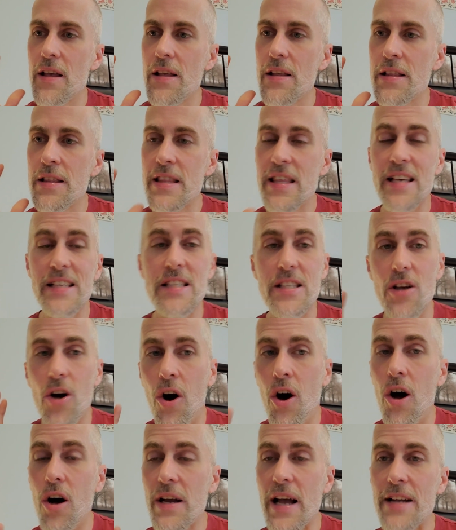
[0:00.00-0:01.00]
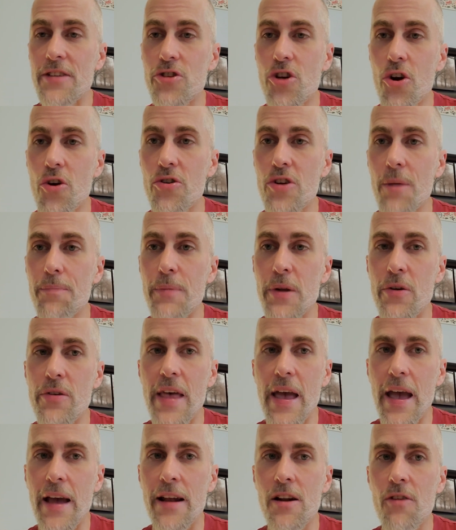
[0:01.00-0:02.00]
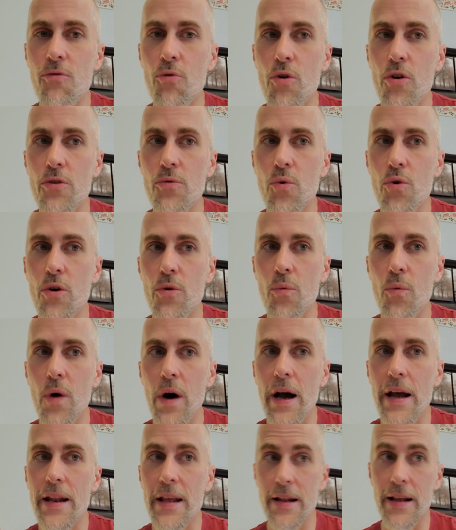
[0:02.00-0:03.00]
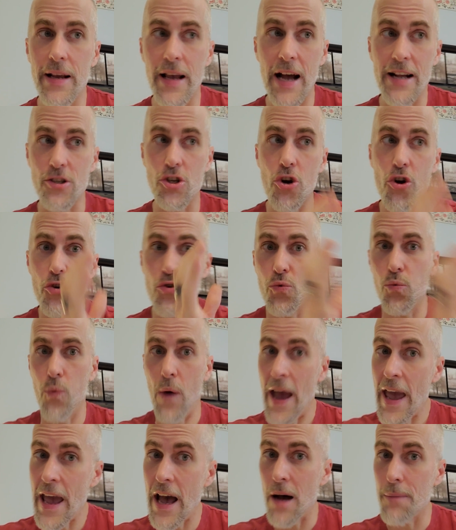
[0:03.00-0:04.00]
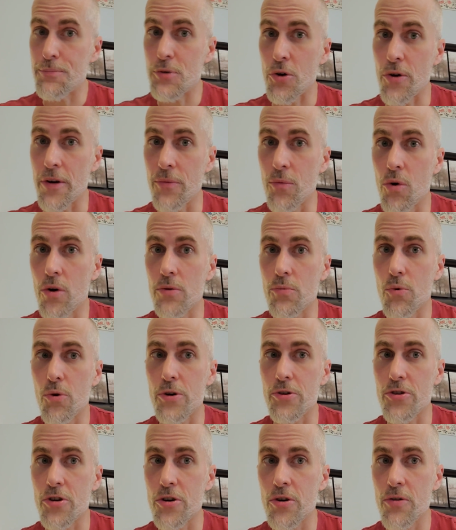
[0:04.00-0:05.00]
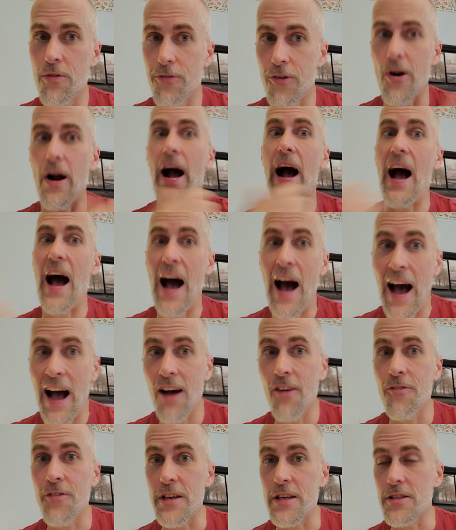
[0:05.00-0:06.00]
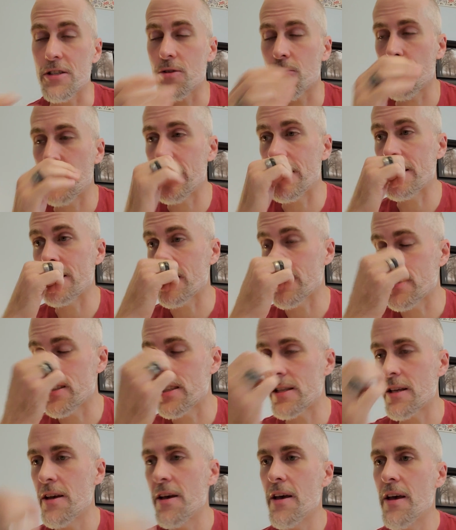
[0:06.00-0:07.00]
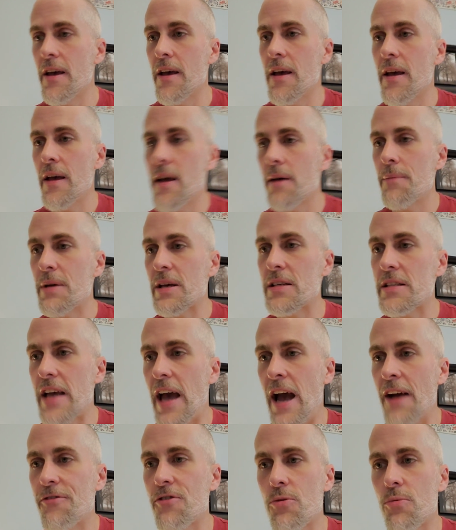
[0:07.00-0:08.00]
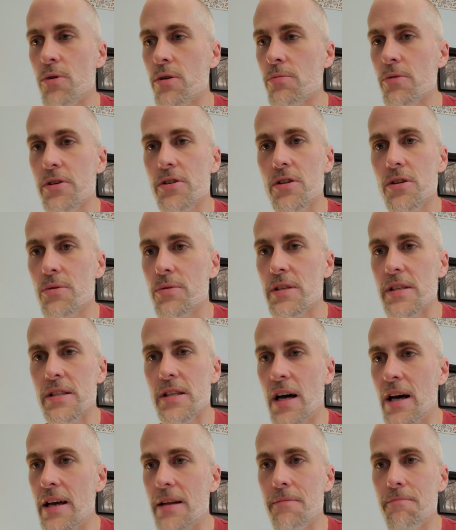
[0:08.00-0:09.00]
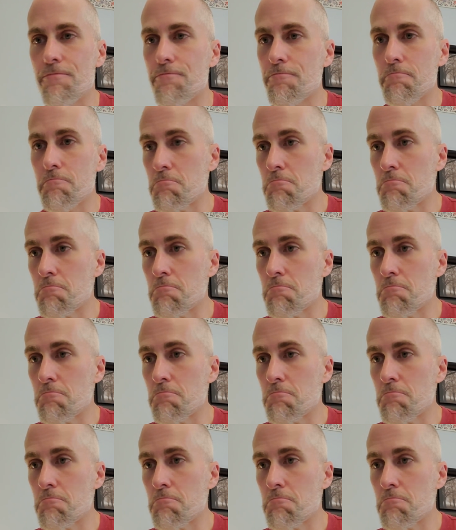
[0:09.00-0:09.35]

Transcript: this all got churned up near the end of World War One, and it got churned way up during World War Two for obvious reasons. Because after World War Two was done,